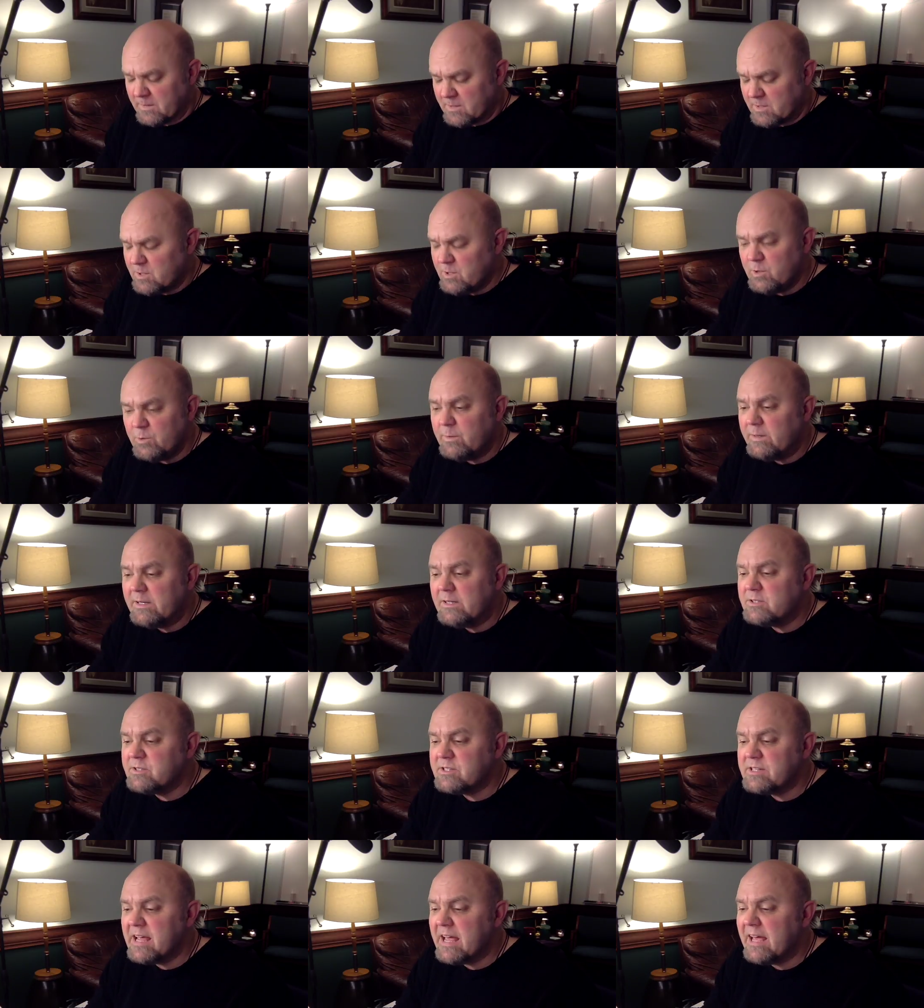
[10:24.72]
You will
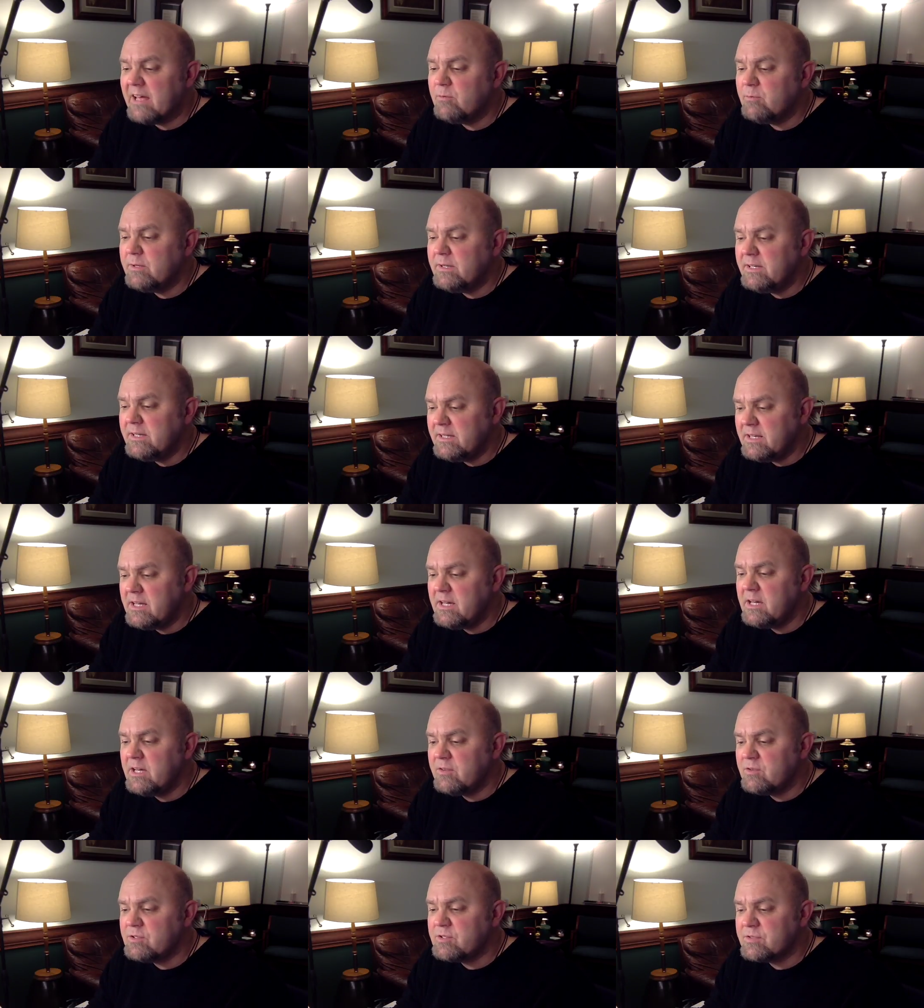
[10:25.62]
stand when
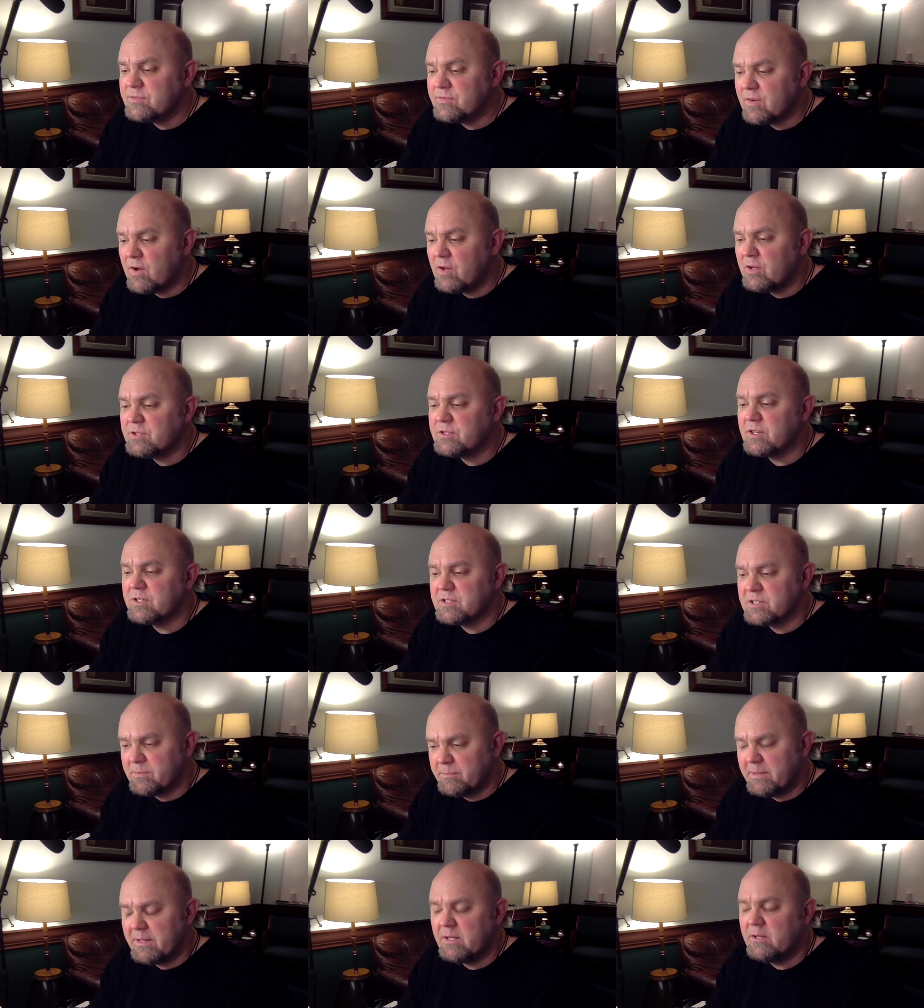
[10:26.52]
others fall. Starts
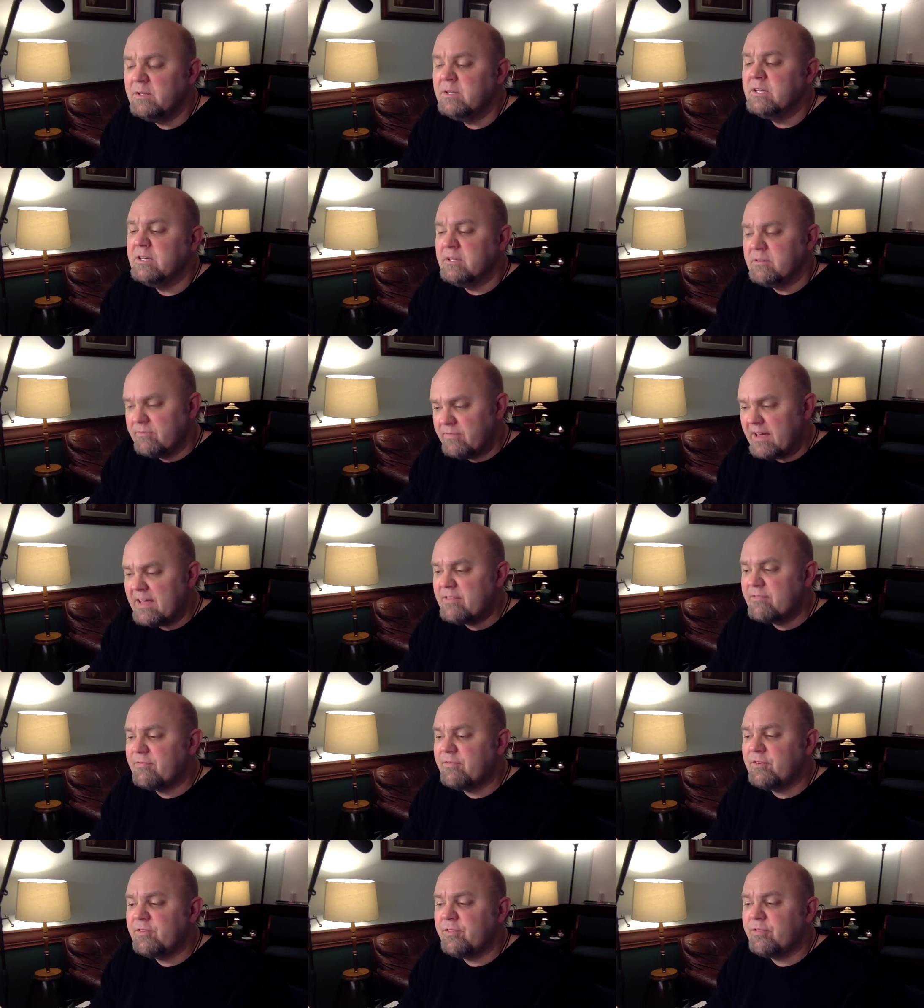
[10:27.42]
to build
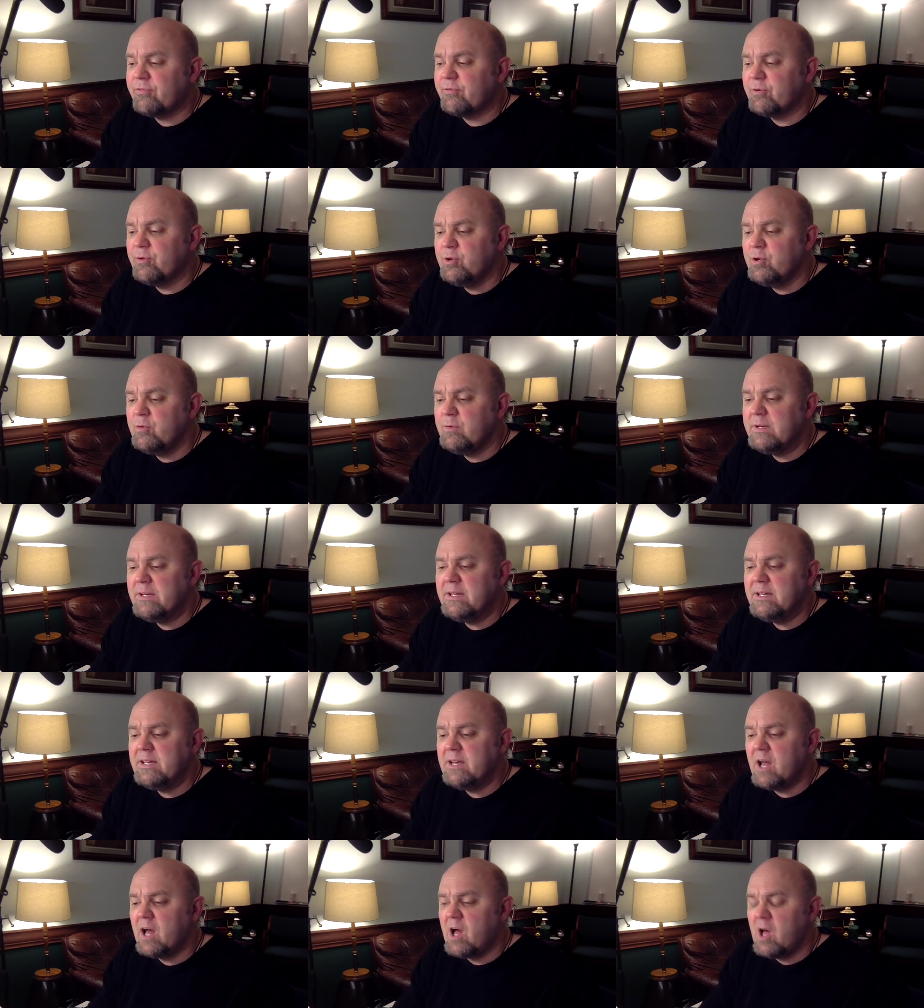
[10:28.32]
faithful through
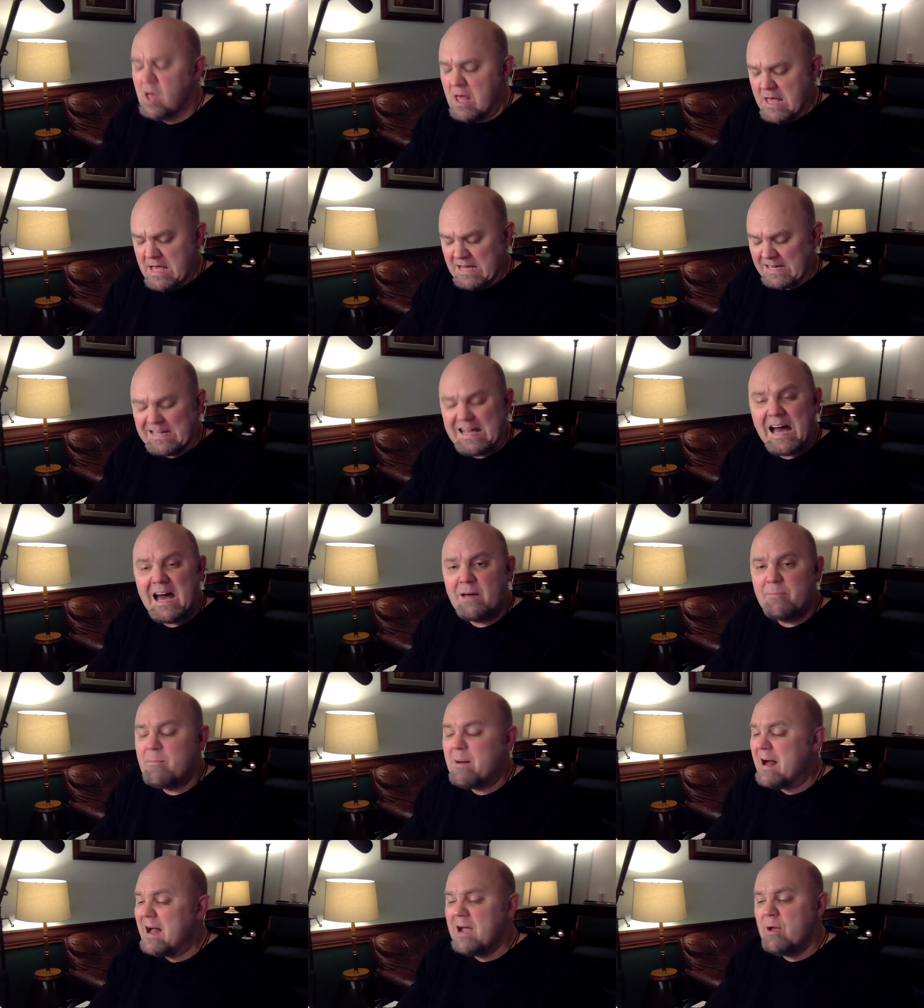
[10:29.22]
it all.
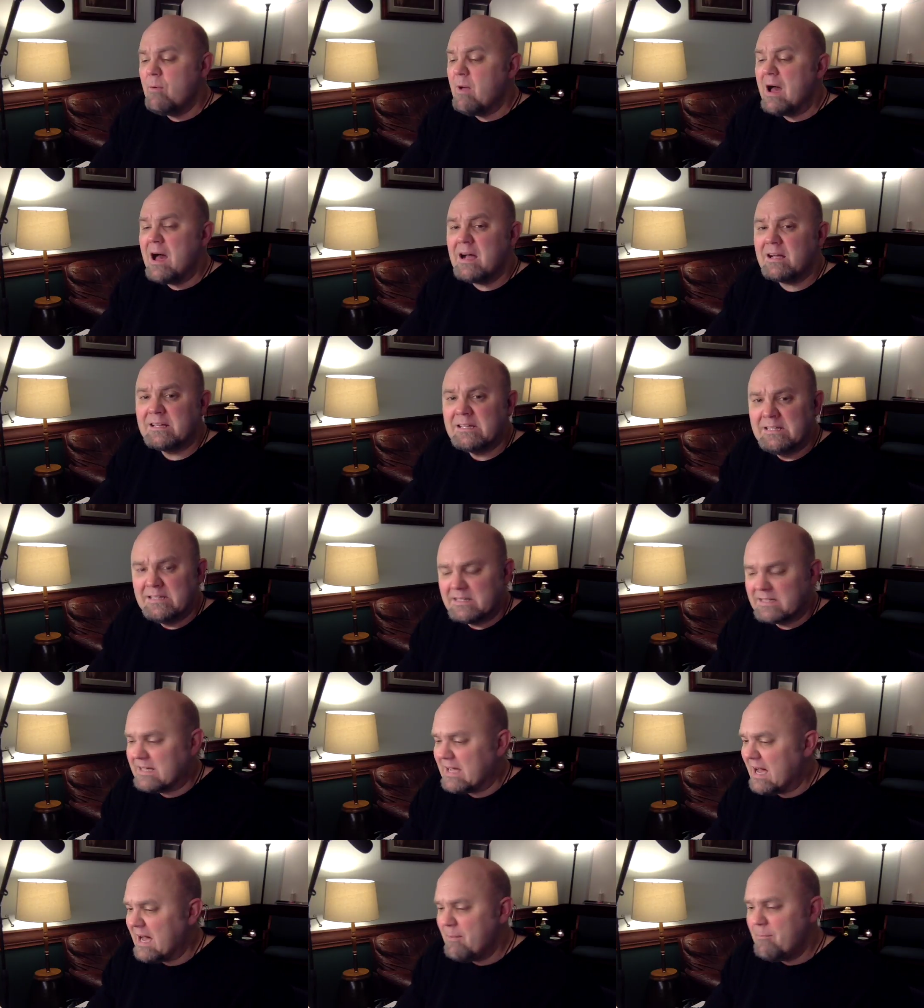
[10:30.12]
God, my rock,
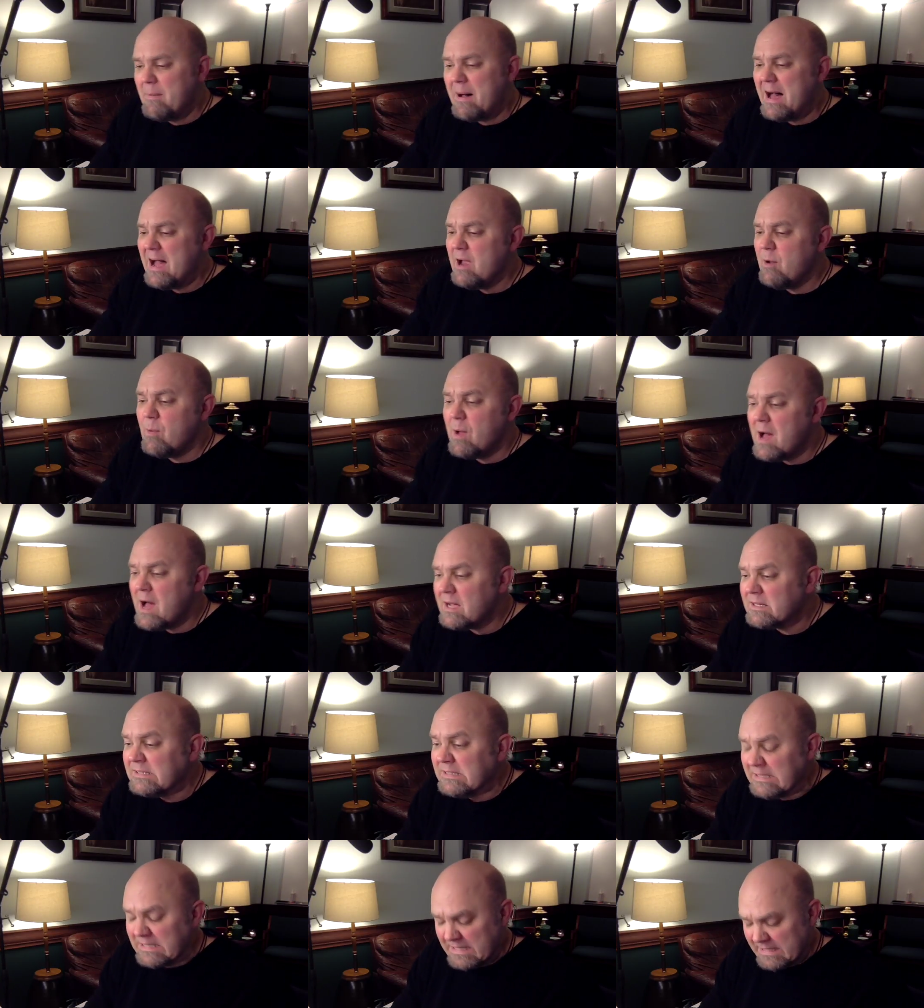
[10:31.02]
God, my rock,
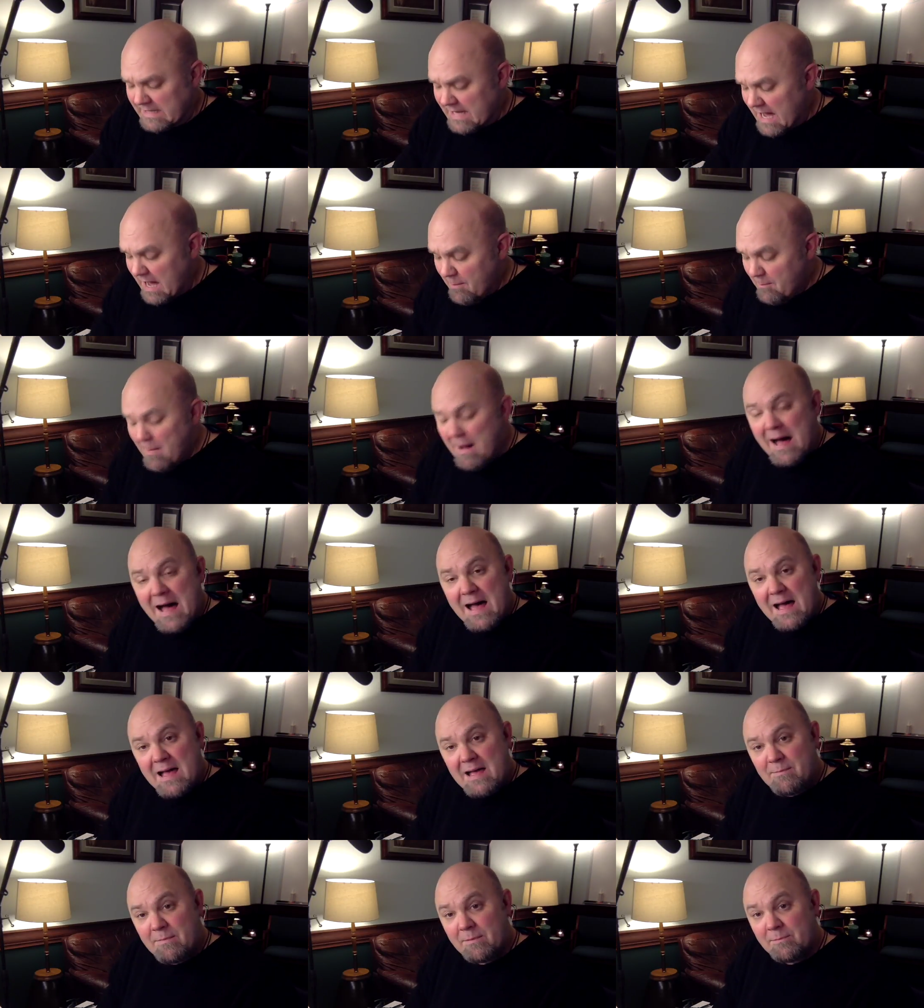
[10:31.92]
God,
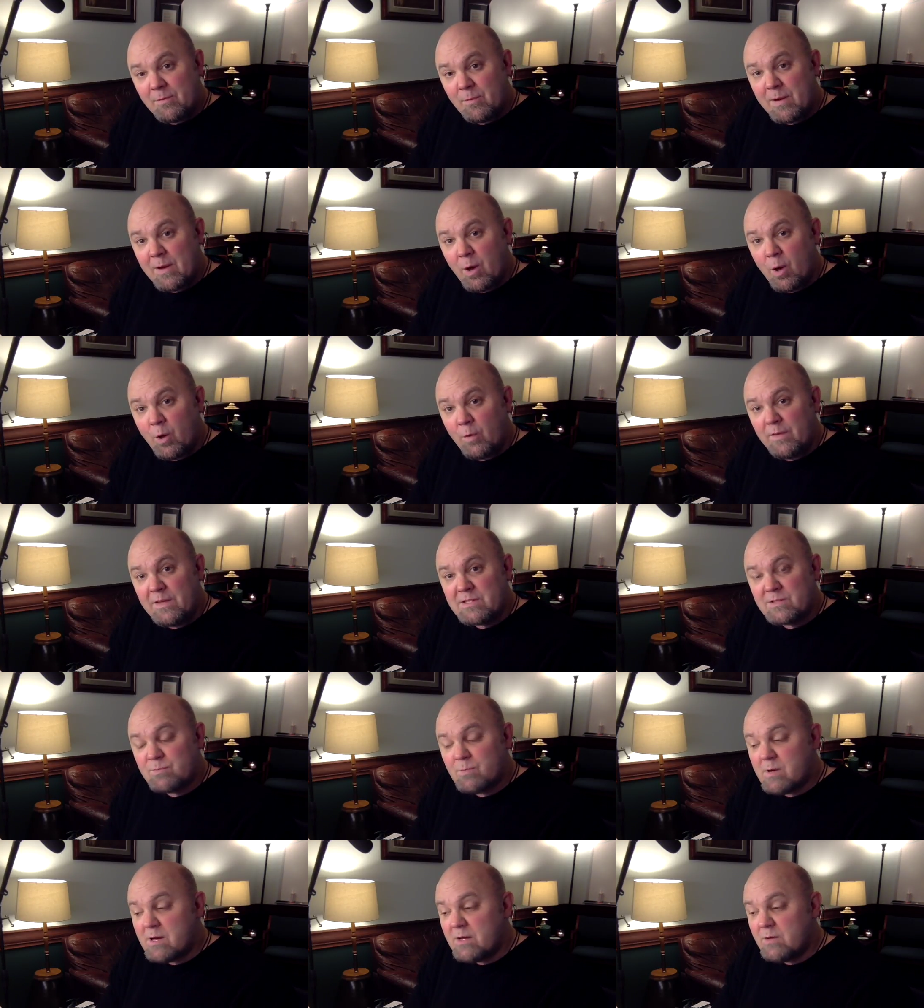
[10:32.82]
my. Remember, we hold
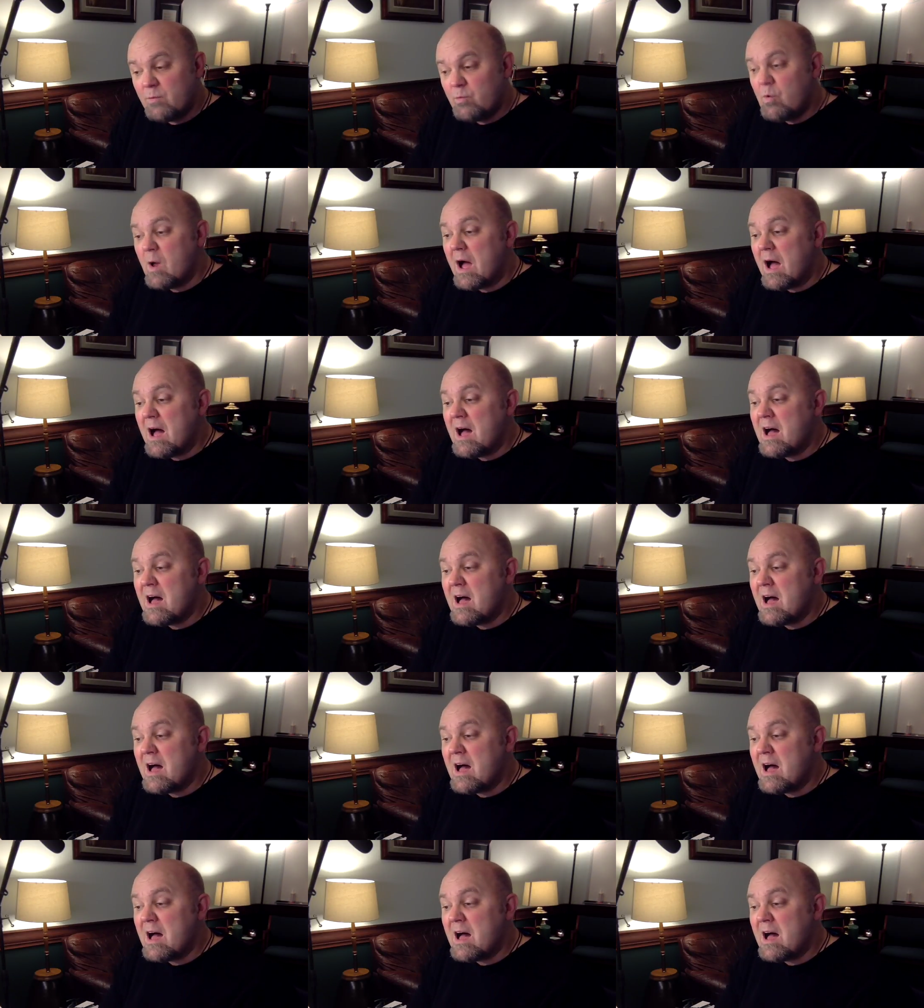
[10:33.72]
this one. Rock.